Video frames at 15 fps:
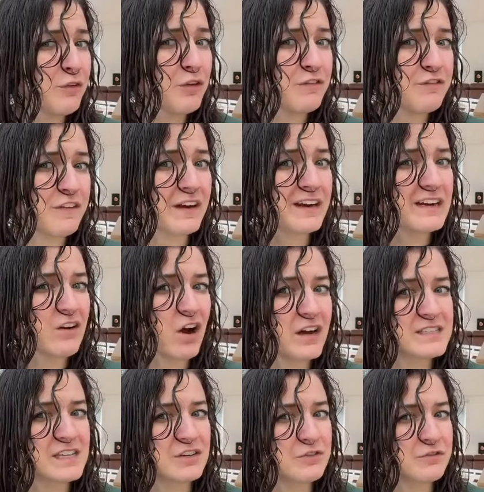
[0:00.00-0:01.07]
full of fairy
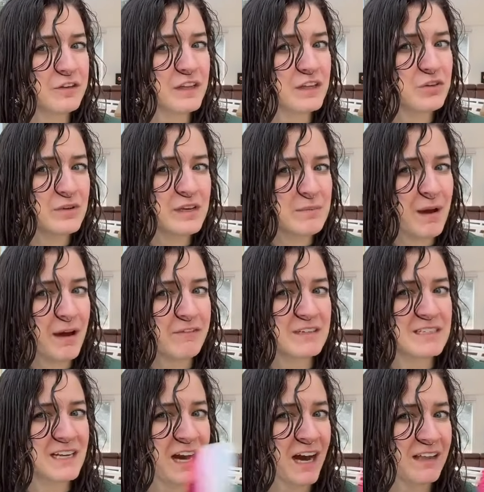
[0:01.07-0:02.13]
knots, and you feel like you keep
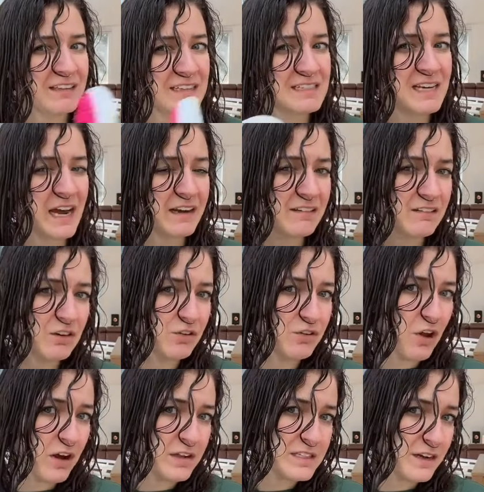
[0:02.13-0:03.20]
having to cut these tiny little
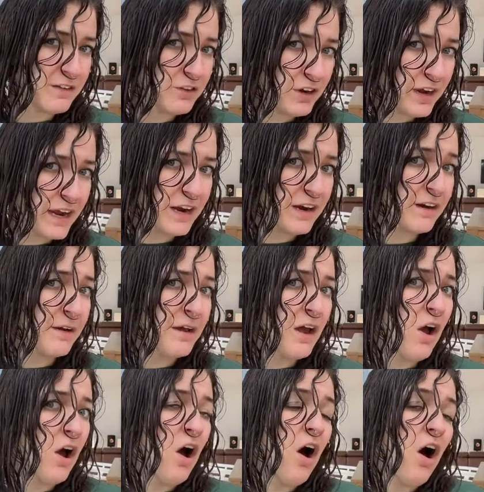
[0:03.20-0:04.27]
knots out of your hair,
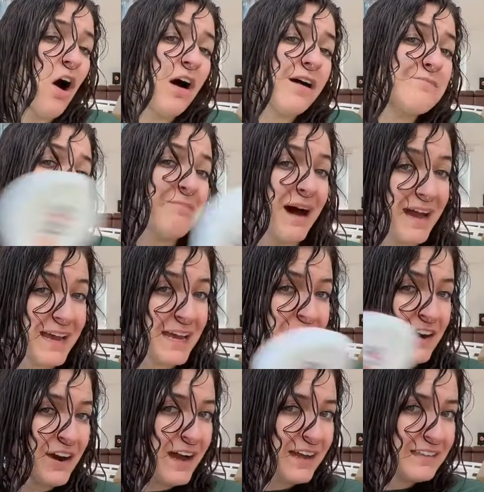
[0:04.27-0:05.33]
on my
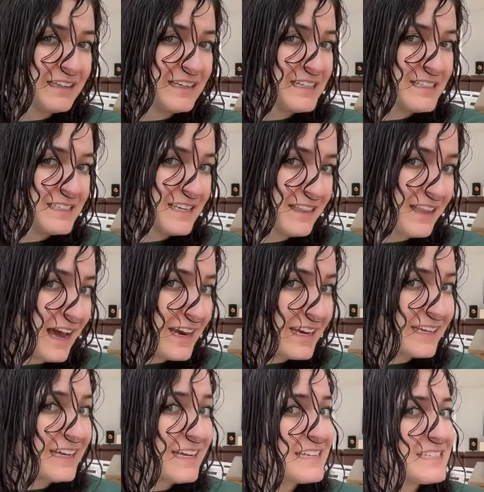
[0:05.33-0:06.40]
hair at least, that
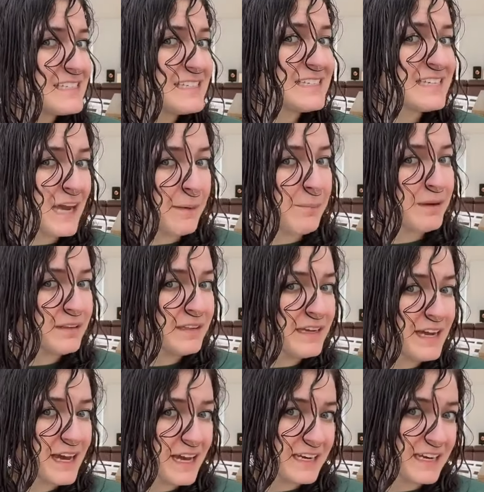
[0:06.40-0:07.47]
is
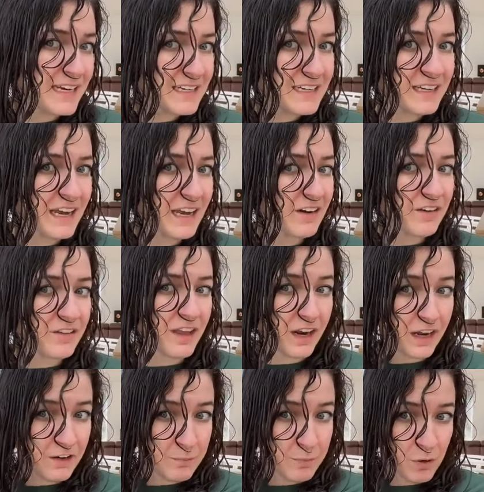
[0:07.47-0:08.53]
typically an indicator that
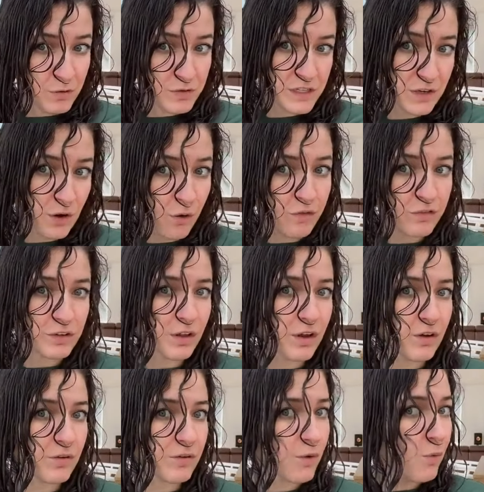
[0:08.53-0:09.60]
I have protein
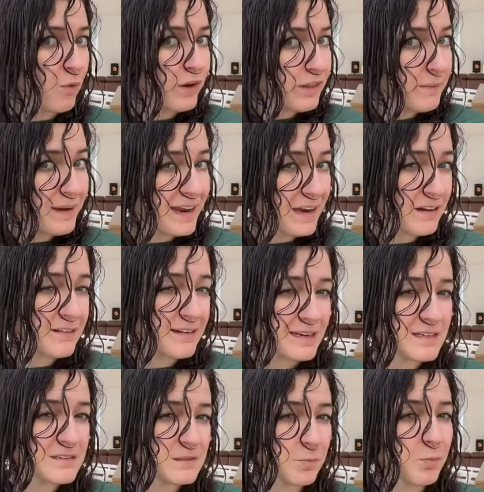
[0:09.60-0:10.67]
overload or that my hair
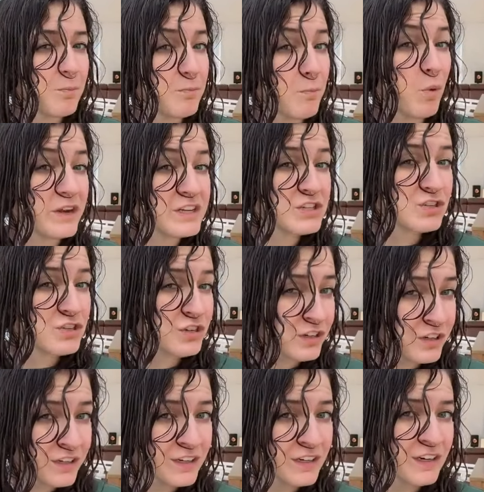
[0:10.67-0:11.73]
needs
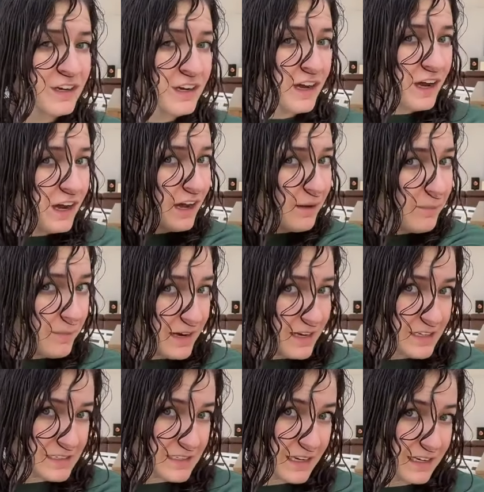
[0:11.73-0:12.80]
moisture and
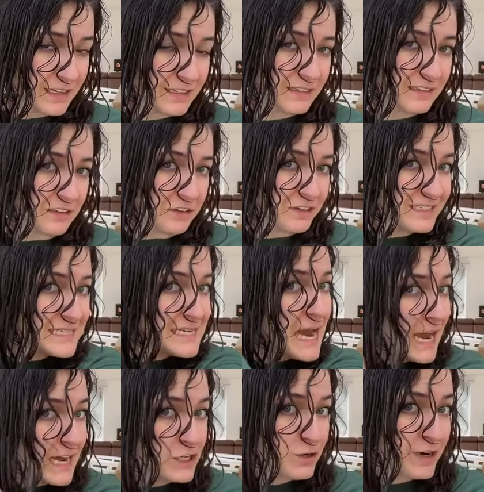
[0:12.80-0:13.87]
is like a little
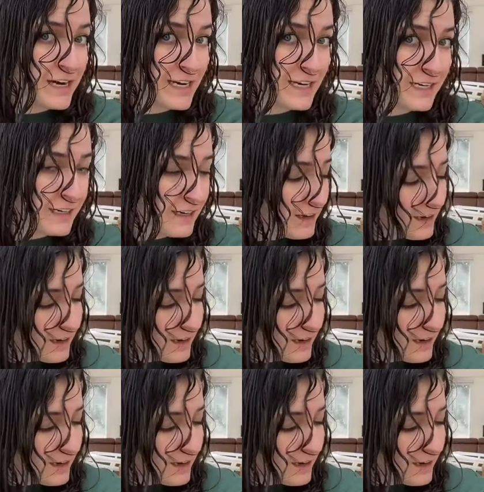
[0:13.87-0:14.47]
dehydrated.